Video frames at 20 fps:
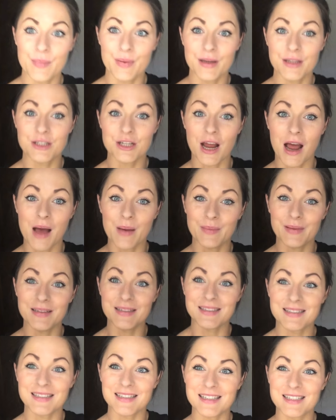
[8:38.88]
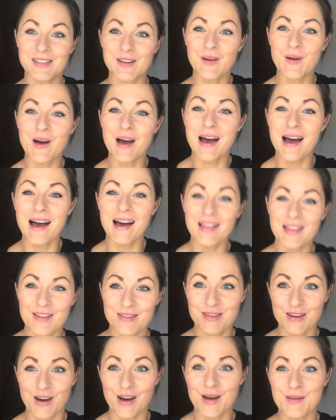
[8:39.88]
pajamas as well. I
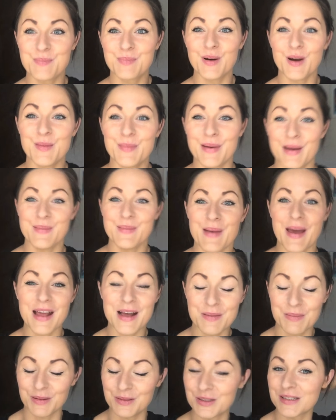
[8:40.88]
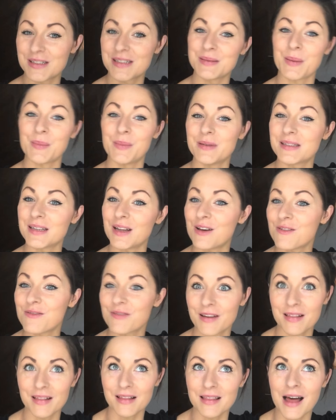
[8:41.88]
thought I'd put a of makeup on just to make myself
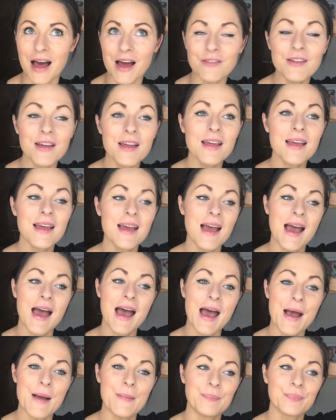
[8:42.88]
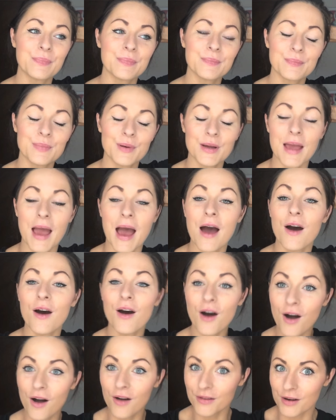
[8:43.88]
feel alive. But yeah,
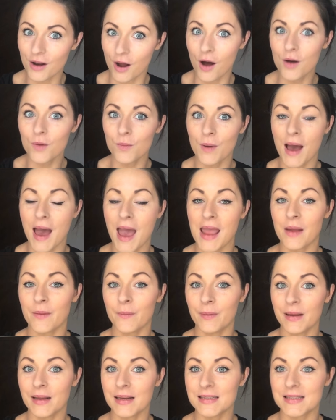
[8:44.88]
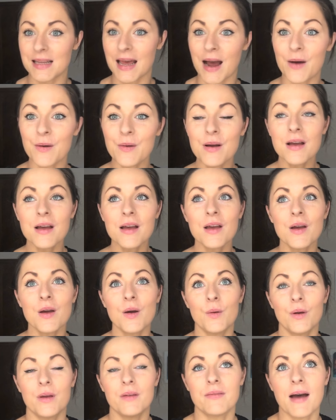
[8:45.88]
all in all, we're 8 weeks out.
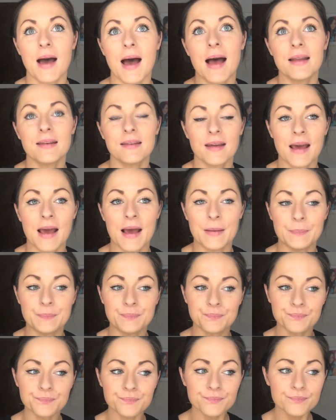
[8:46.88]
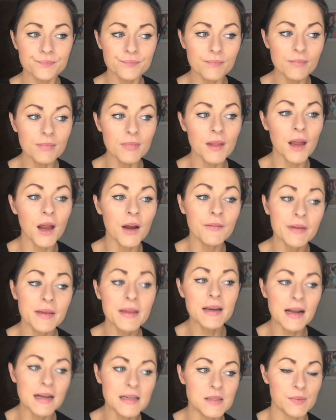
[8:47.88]
We've had a
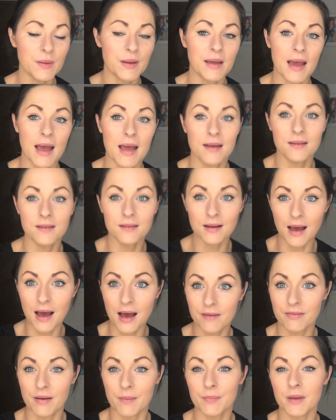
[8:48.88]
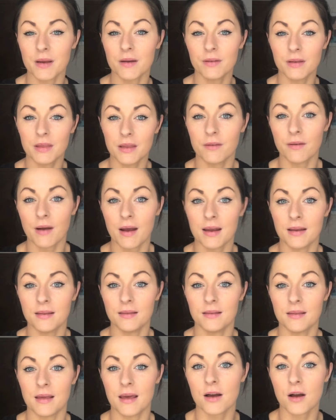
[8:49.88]
really nice weekend. Our family are really great in
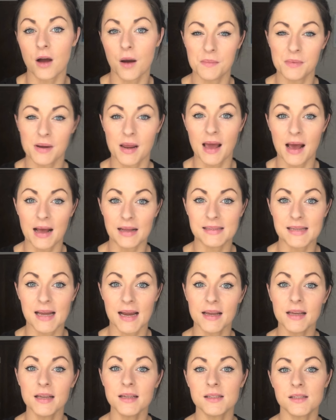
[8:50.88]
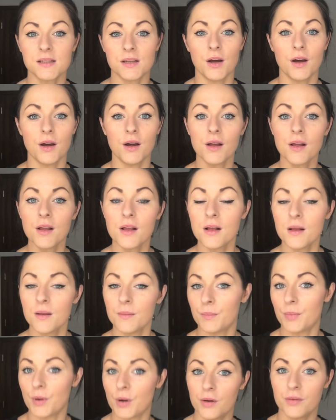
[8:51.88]
that they accommodate our diet. So
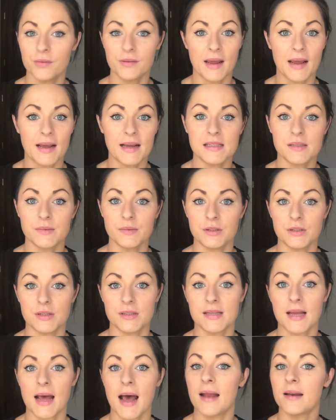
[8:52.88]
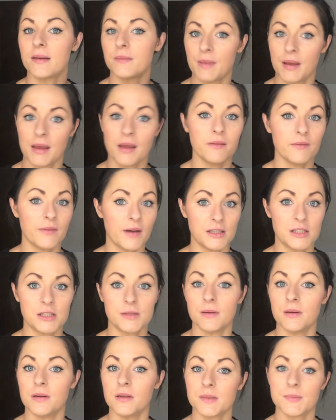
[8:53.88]
both days we just had meat,
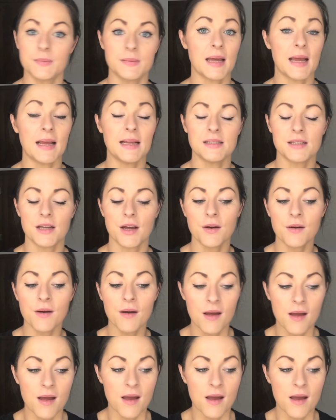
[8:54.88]
vegetables, potato.